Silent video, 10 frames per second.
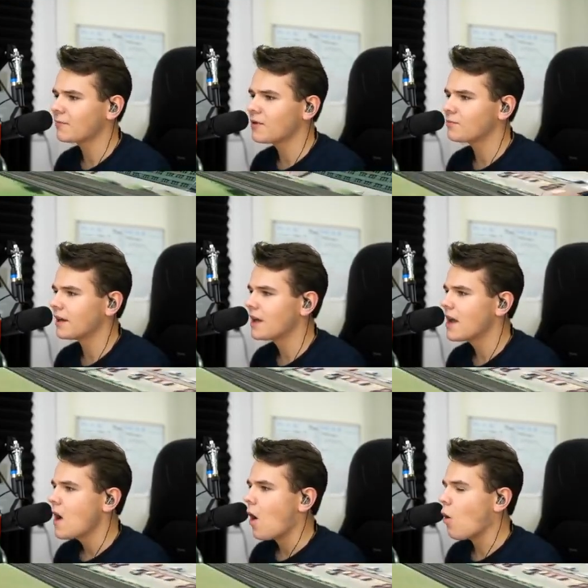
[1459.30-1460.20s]
the damn runway?
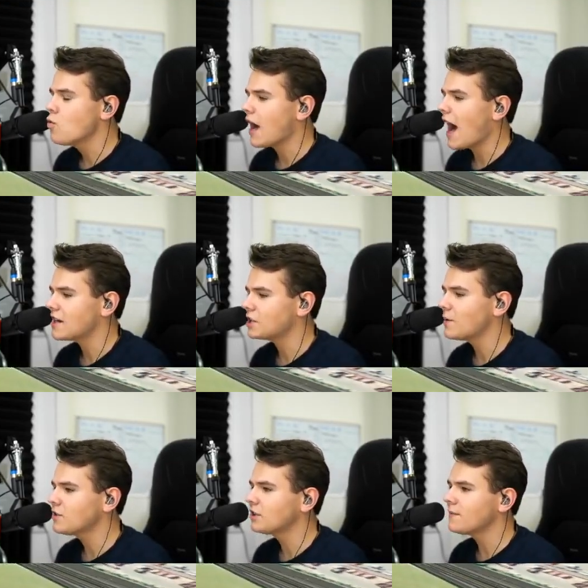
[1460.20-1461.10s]
Oh guys,
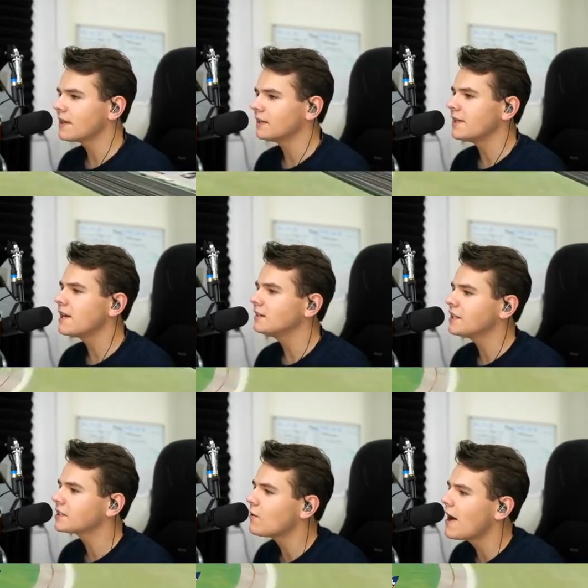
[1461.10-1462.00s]
should we do something illegal?
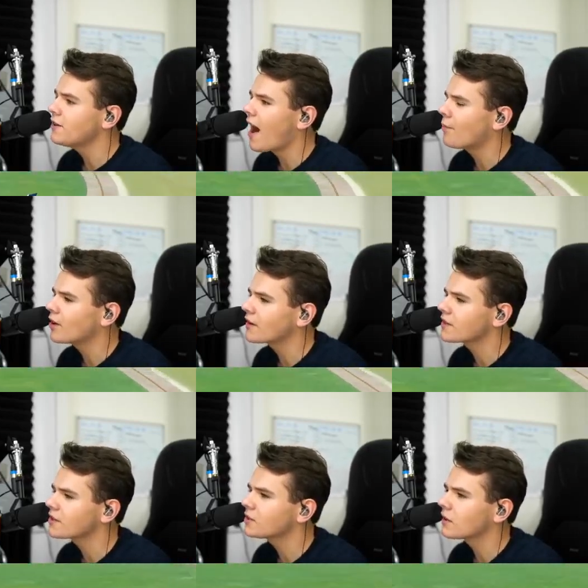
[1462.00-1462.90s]
Let's go ahead and operate
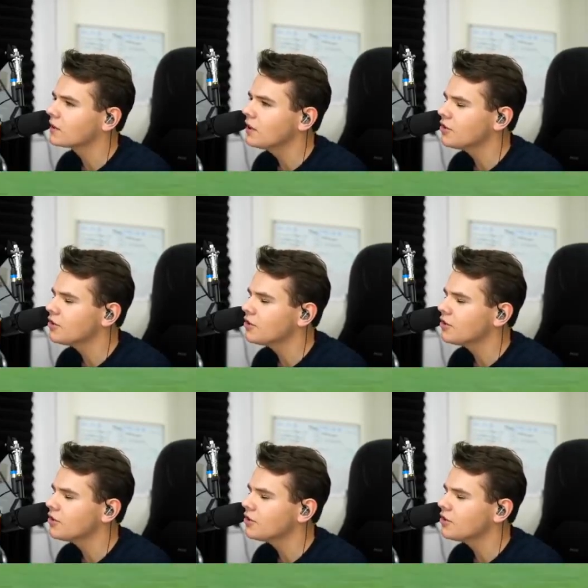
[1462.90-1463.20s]
on this